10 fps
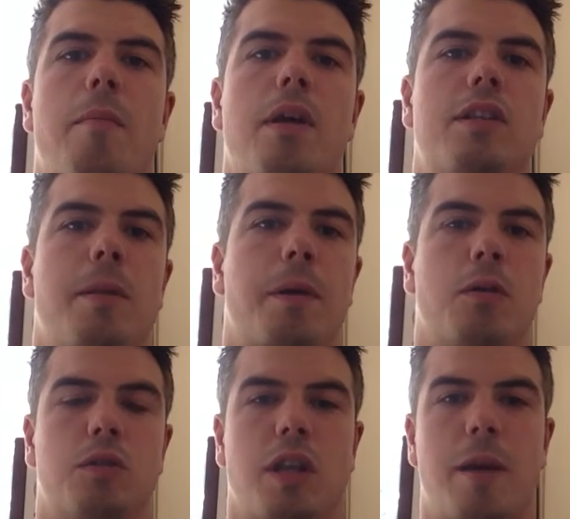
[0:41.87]

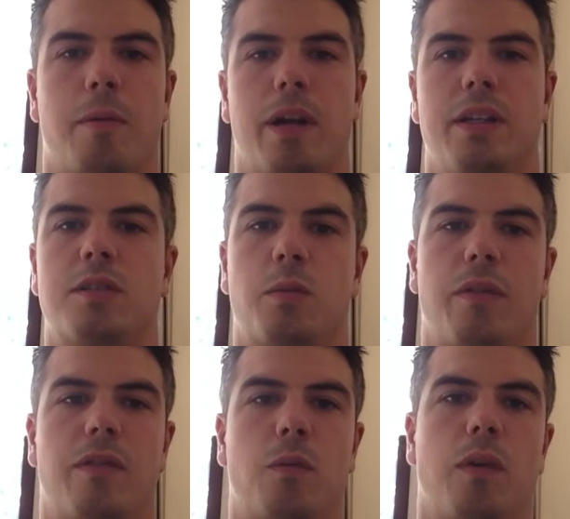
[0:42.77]
Typical celebrities
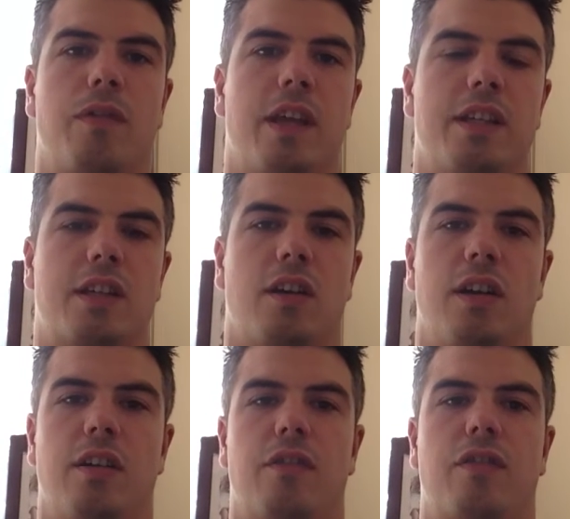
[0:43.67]
with these
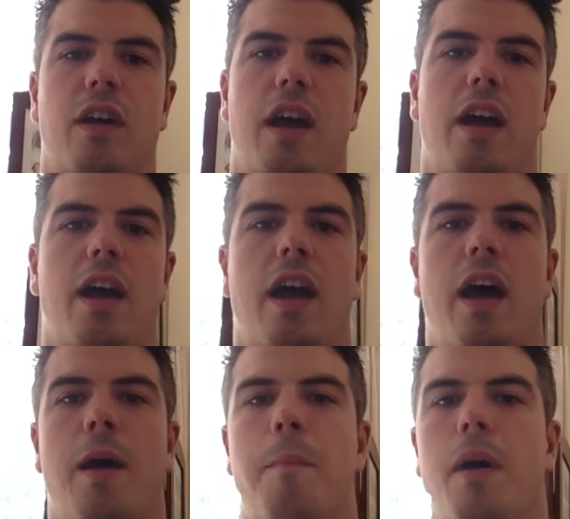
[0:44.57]
kind of
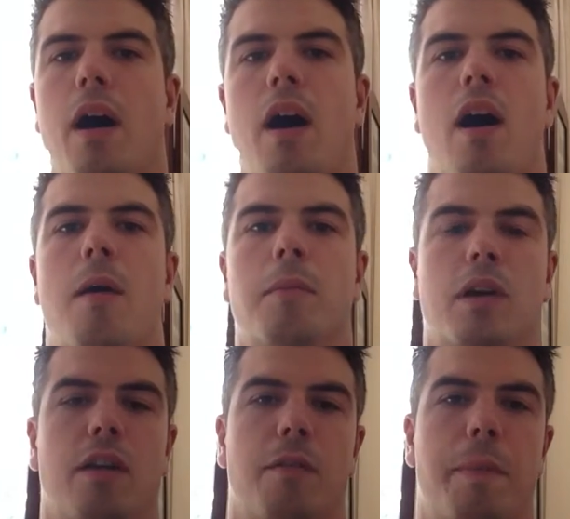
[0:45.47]
arm
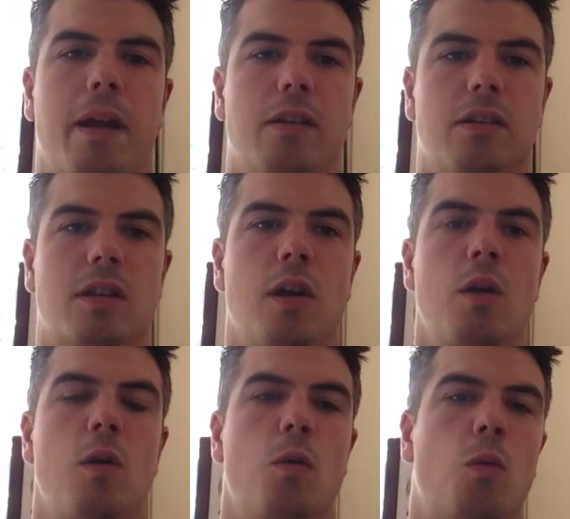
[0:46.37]
kind of appearance
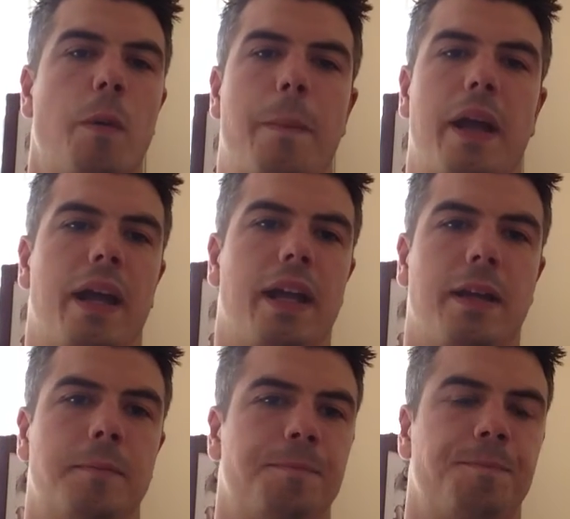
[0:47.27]
would
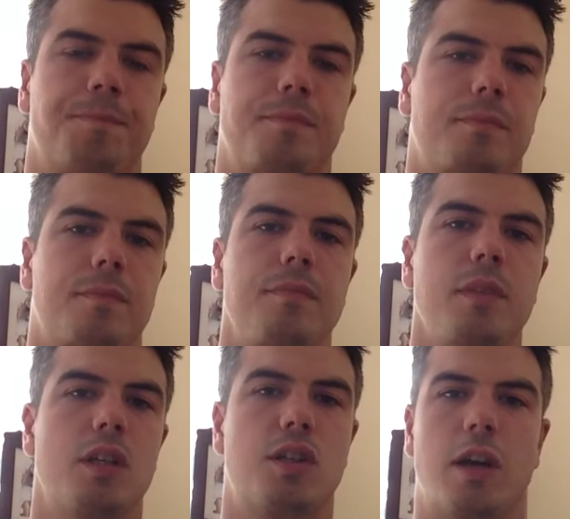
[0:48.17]
be
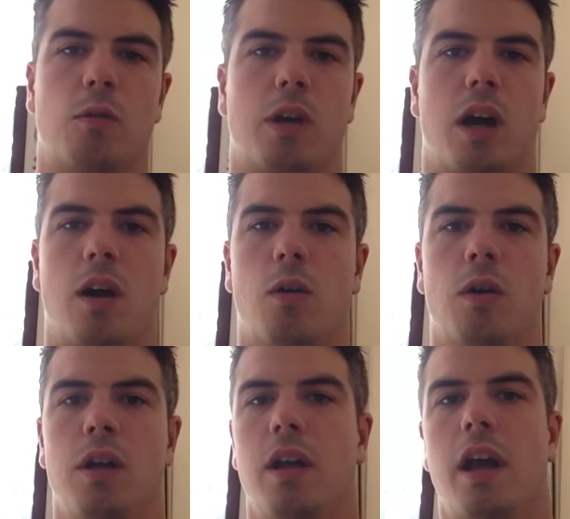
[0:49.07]
Cheryl
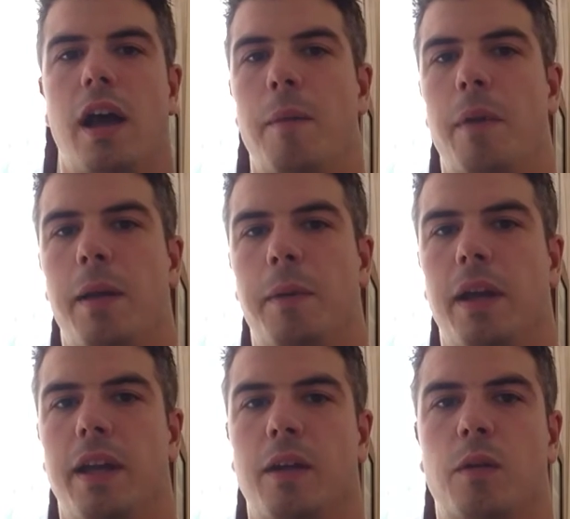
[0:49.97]
Cole,
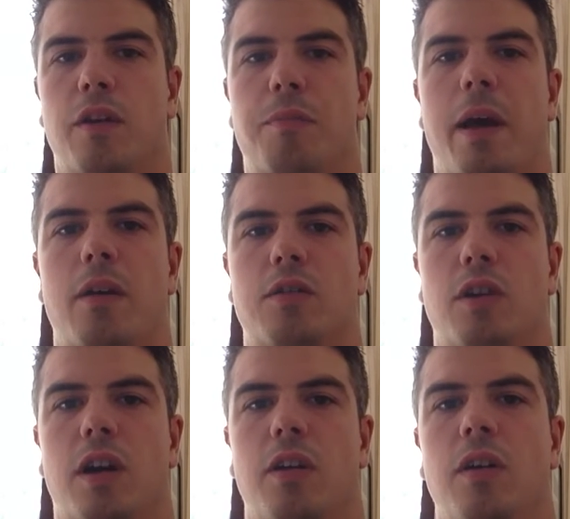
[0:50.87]
maybe Gwyneth
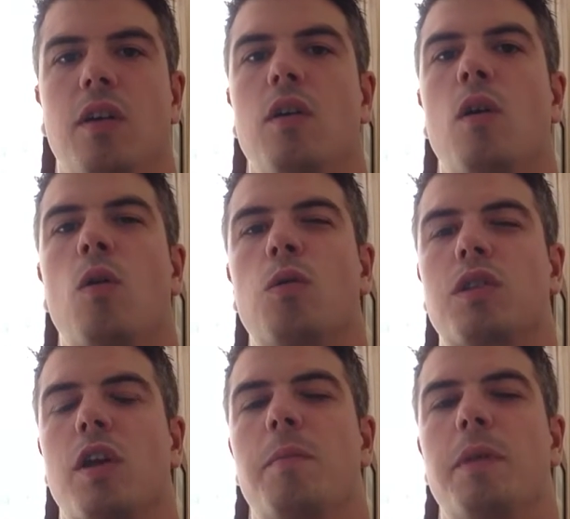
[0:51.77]
Paltrow,
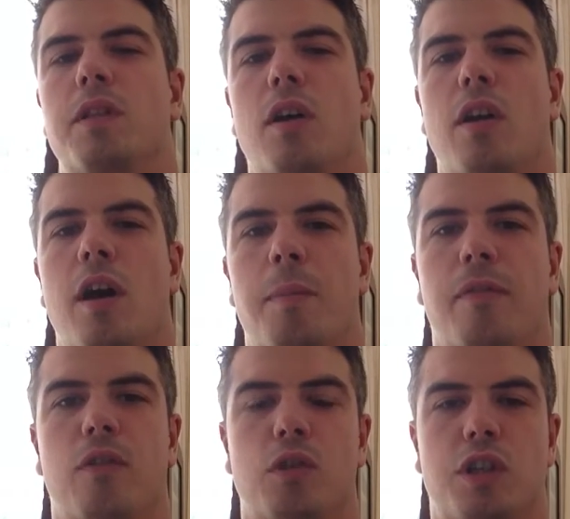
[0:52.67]
also Madonna
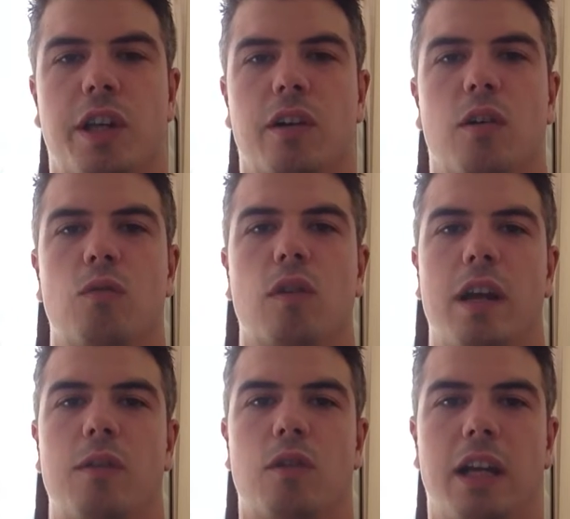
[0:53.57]
before she got
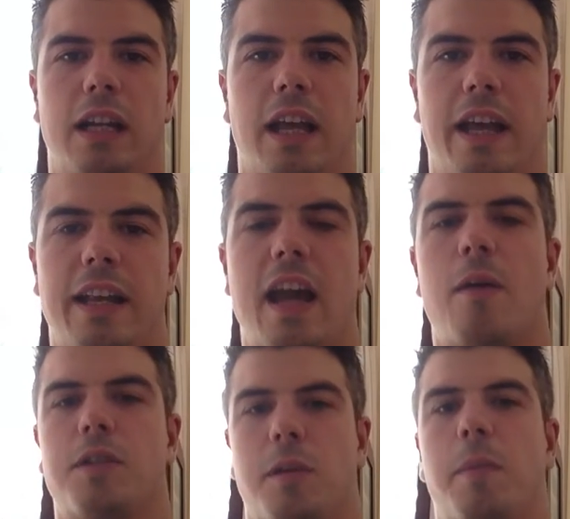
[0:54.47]
really, really lean.
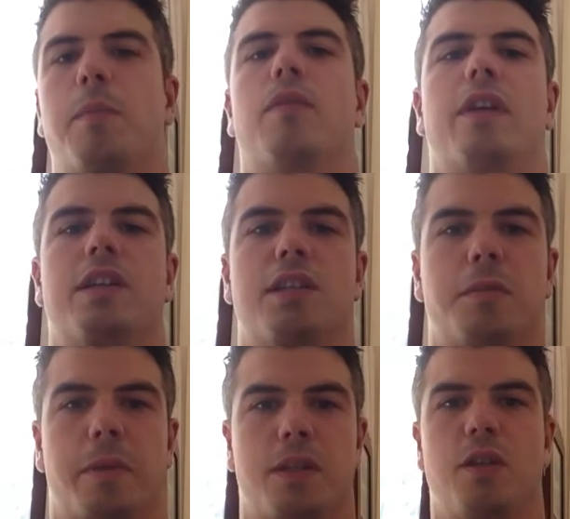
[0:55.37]
Now some people think she's
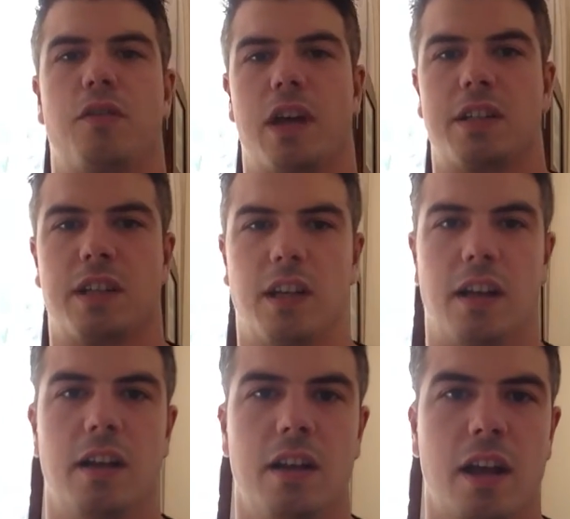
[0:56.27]
a bit too
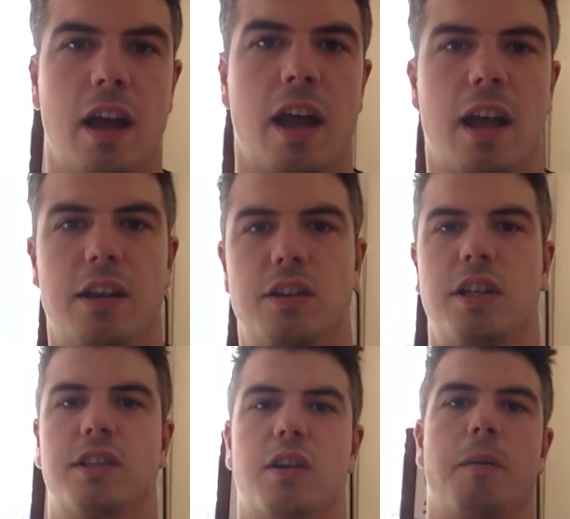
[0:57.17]
vascular and
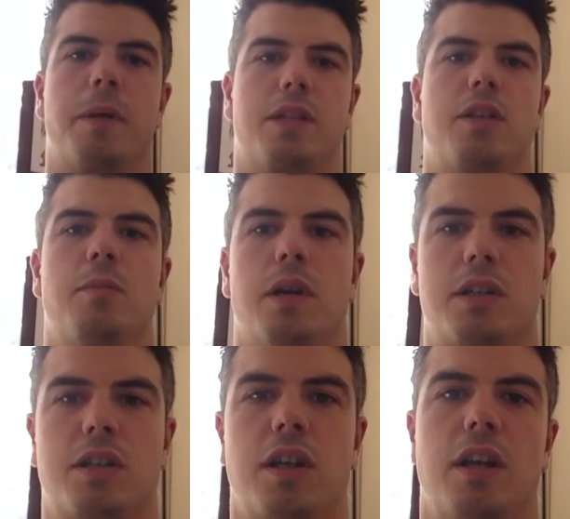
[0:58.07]
she's got a bit too
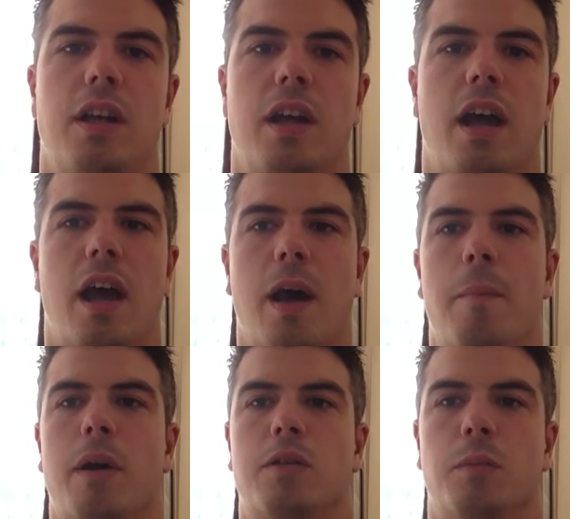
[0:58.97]
much
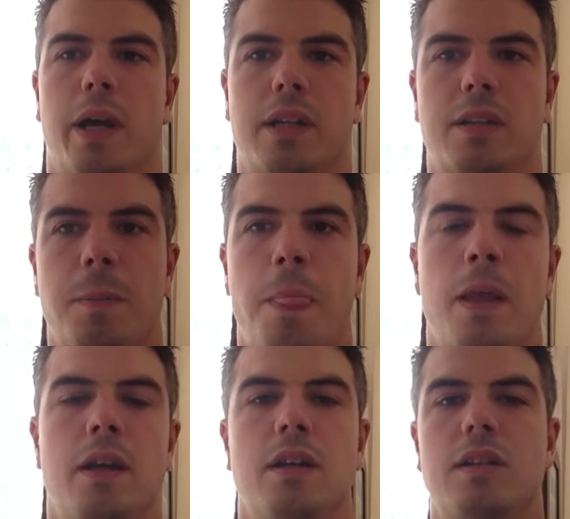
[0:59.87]
muscle mass.
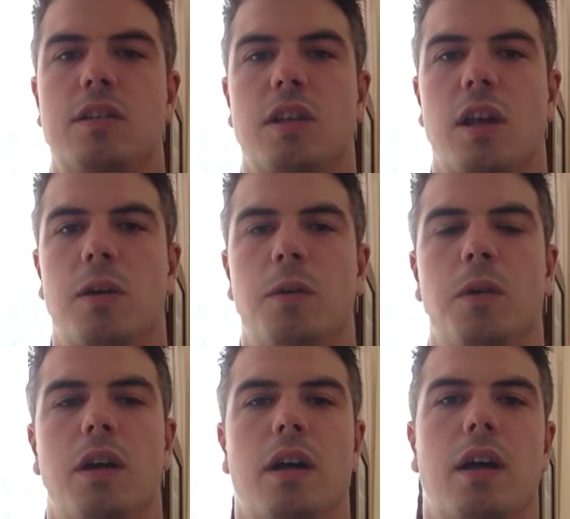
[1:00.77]

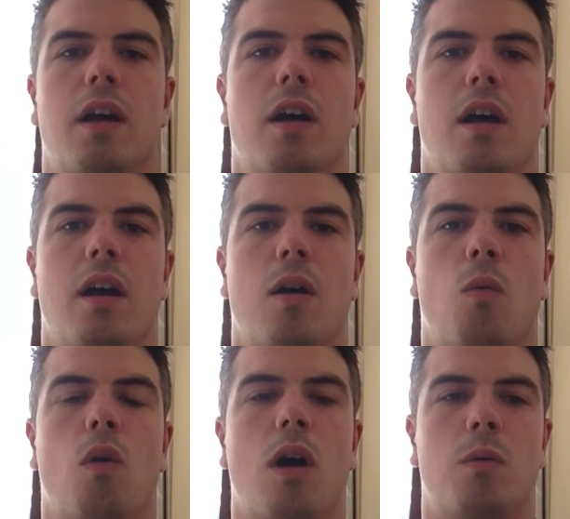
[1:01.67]
So
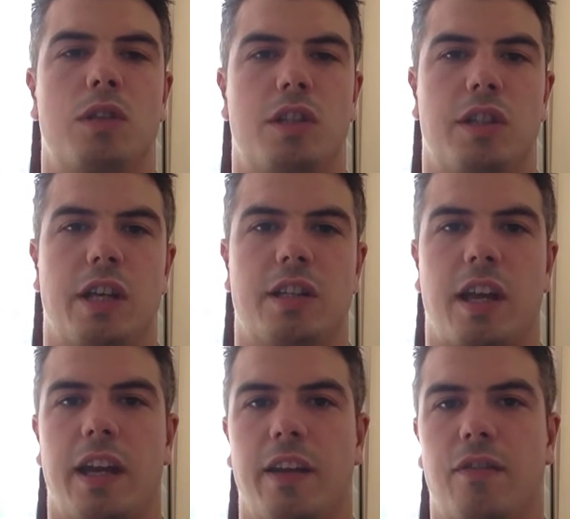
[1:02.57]
what I would suggest,
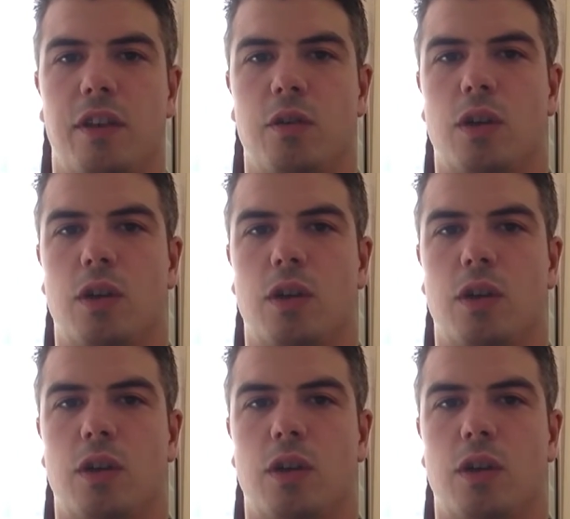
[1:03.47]
Katie, for your